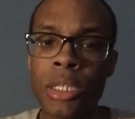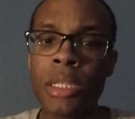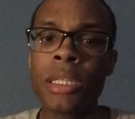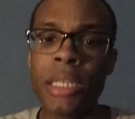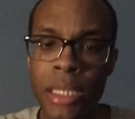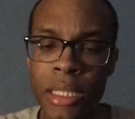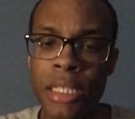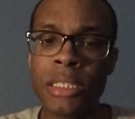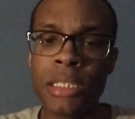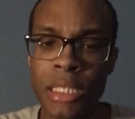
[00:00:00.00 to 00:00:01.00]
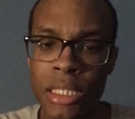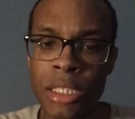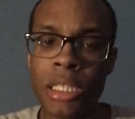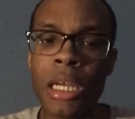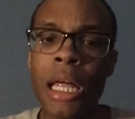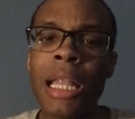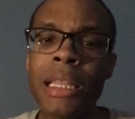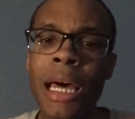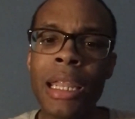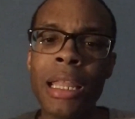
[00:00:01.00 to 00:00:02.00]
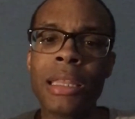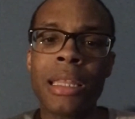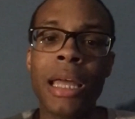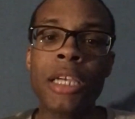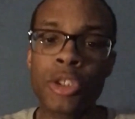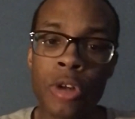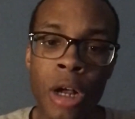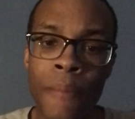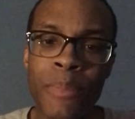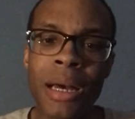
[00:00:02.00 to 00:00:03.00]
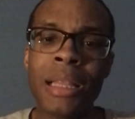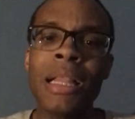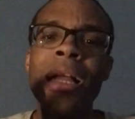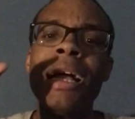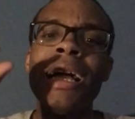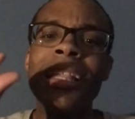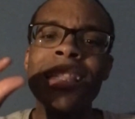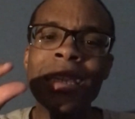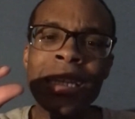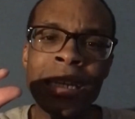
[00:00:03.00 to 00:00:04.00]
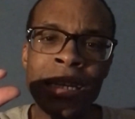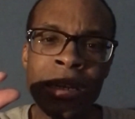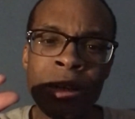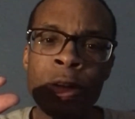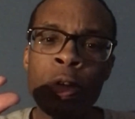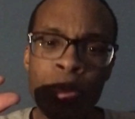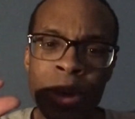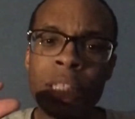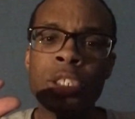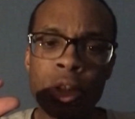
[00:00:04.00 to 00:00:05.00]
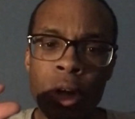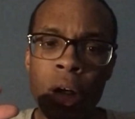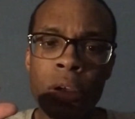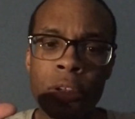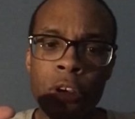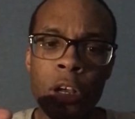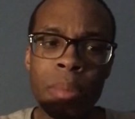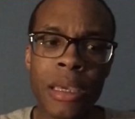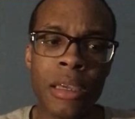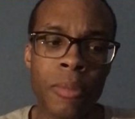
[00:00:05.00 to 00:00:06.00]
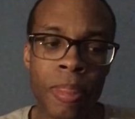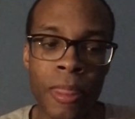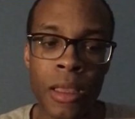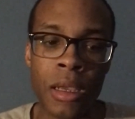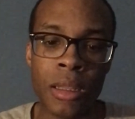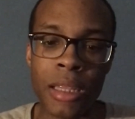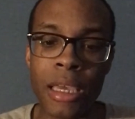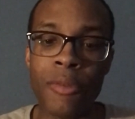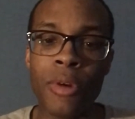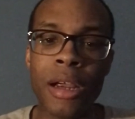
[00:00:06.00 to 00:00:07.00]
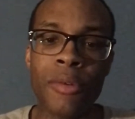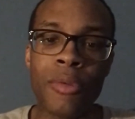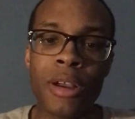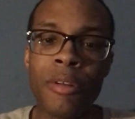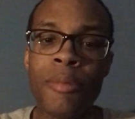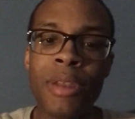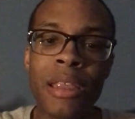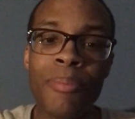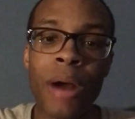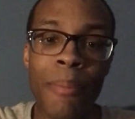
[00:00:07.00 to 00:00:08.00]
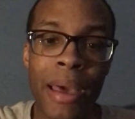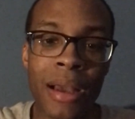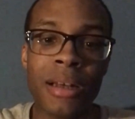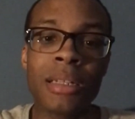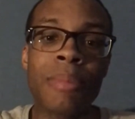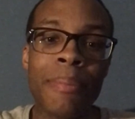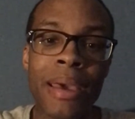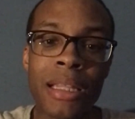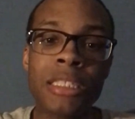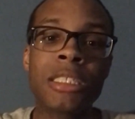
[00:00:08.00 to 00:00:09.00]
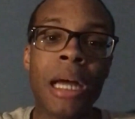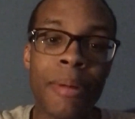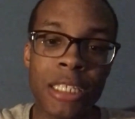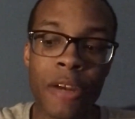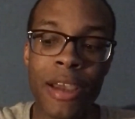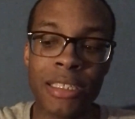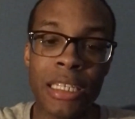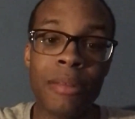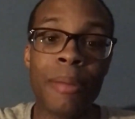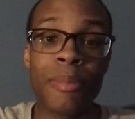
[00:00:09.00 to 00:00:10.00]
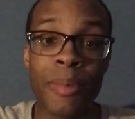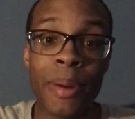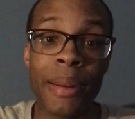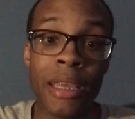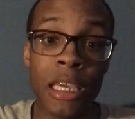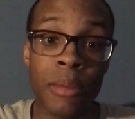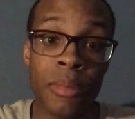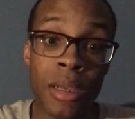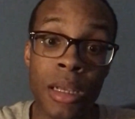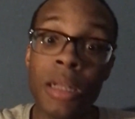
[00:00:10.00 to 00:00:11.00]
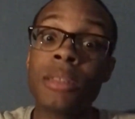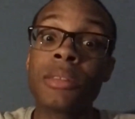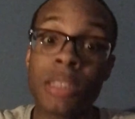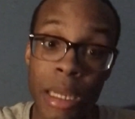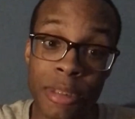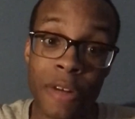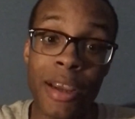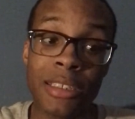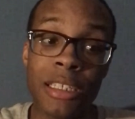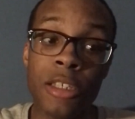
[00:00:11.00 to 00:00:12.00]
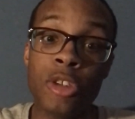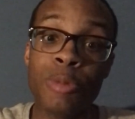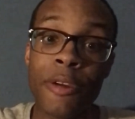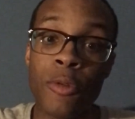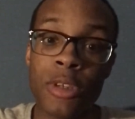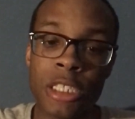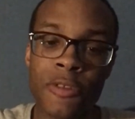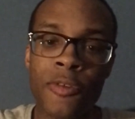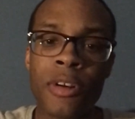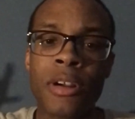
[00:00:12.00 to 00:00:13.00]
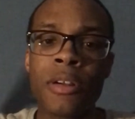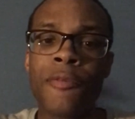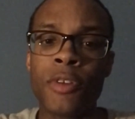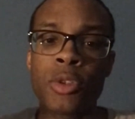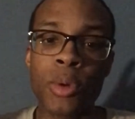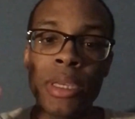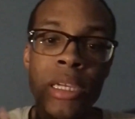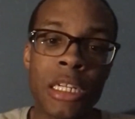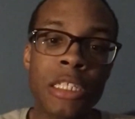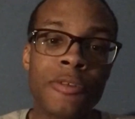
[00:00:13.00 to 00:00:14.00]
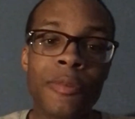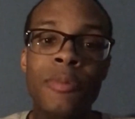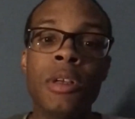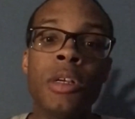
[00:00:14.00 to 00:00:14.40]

the season not a lot strong, but a little bit strong. You know what I mean? Like we did brought back my man Thomas Haransky. You remember that name? Thomas Haransky. He played for Wizards for 3 years, from